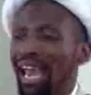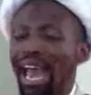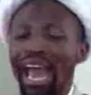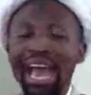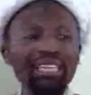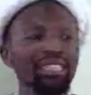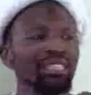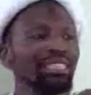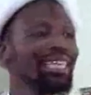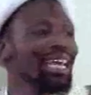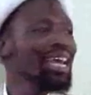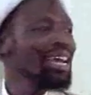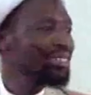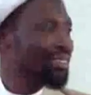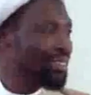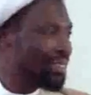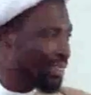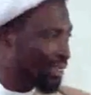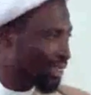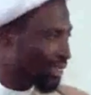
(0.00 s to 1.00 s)
and
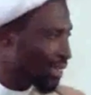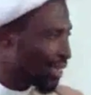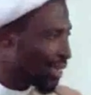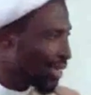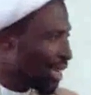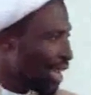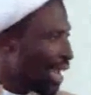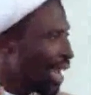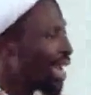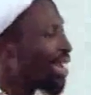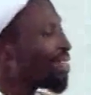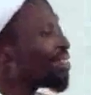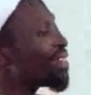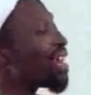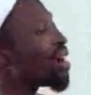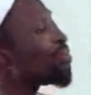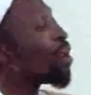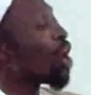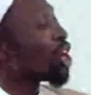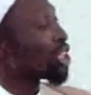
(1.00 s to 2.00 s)
chaste in
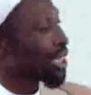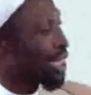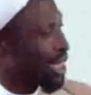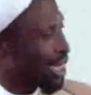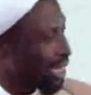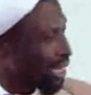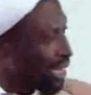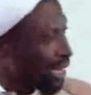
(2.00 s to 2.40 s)
the mosque